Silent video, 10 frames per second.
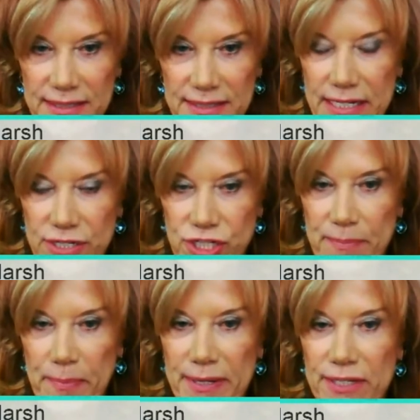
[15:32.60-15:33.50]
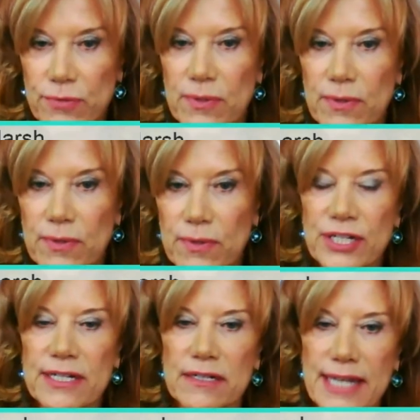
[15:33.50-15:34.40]
on the container ship and you were
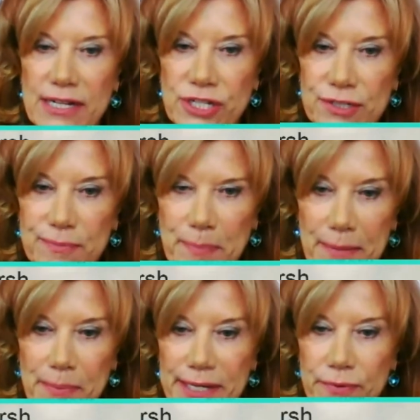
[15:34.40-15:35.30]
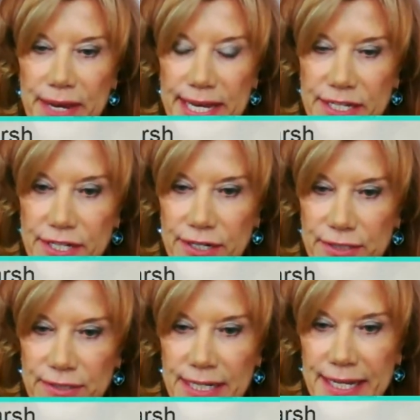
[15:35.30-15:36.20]
actually on National Public
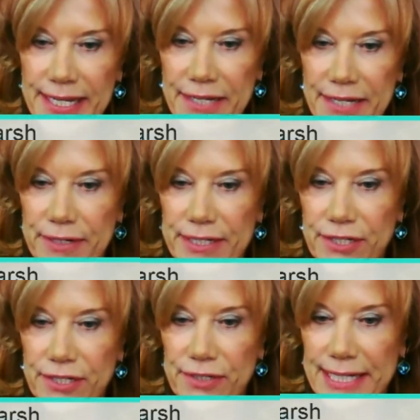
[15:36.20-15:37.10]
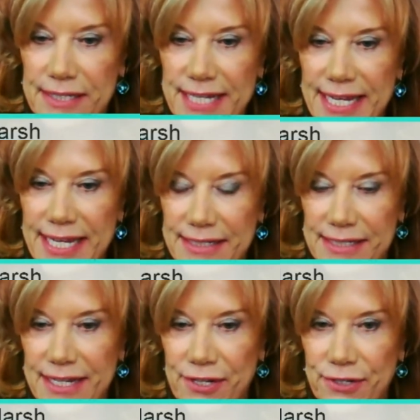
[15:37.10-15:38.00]
Radio here in the United
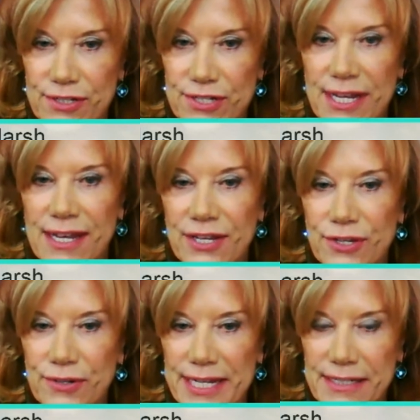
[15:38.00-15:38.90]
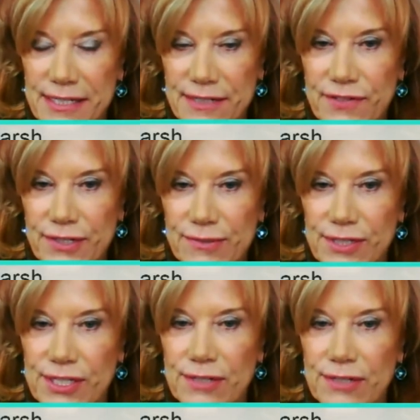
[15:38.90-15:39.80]
States. I heard your
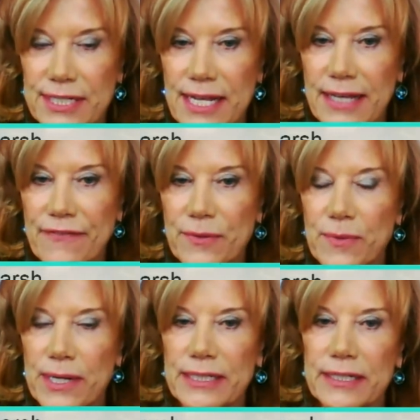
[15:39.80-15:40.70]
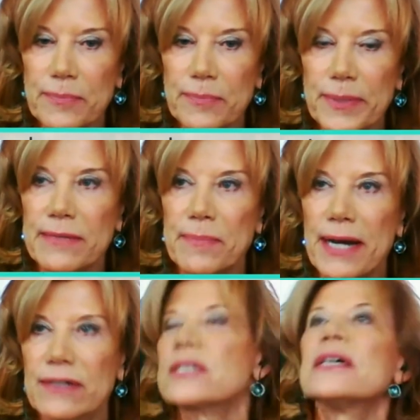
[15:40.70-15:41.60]
interview. So tell everyone a little bit
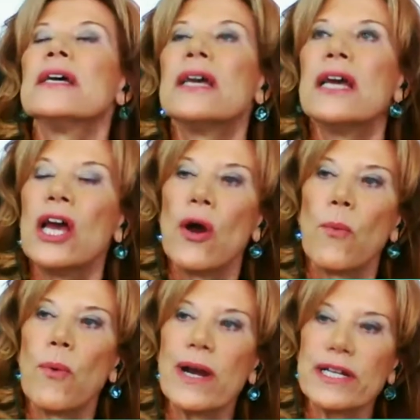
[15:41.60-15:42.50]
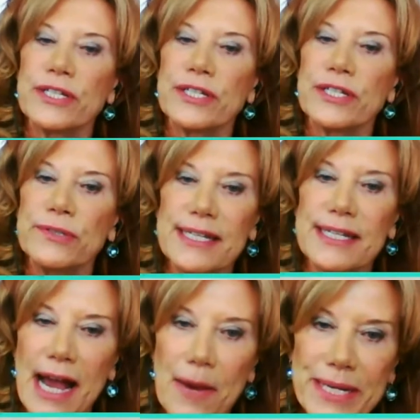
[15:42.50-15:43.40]
about what you
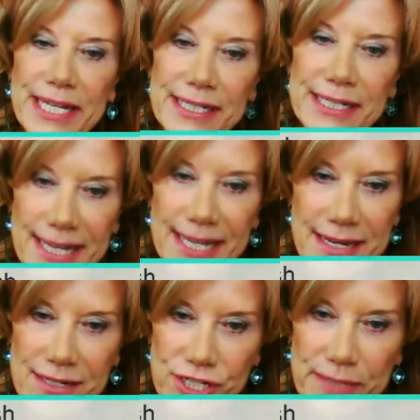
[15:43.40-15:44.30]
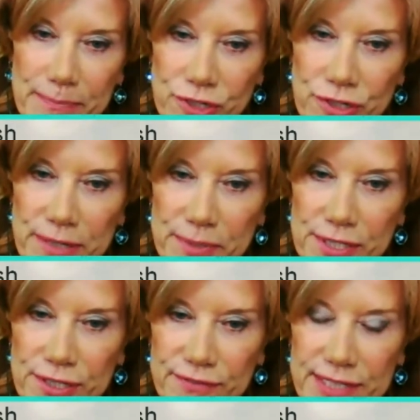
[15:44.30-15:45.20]
did, how many container ship
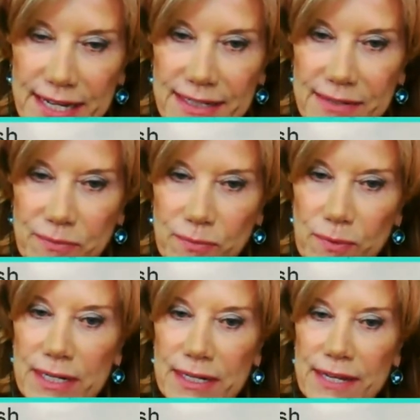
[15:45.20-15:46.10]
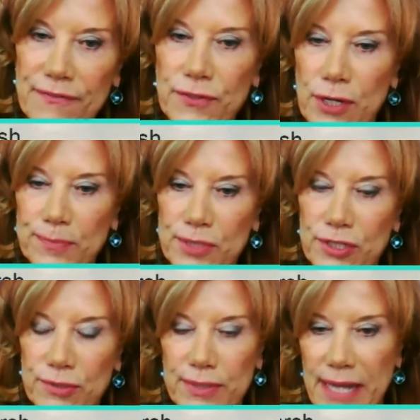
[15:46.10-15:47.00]
trips you've done, and what if you hope
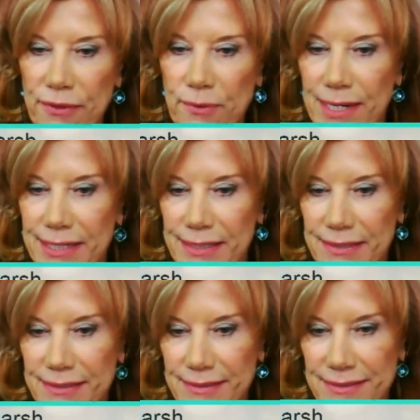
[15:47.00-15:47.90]
to do another one.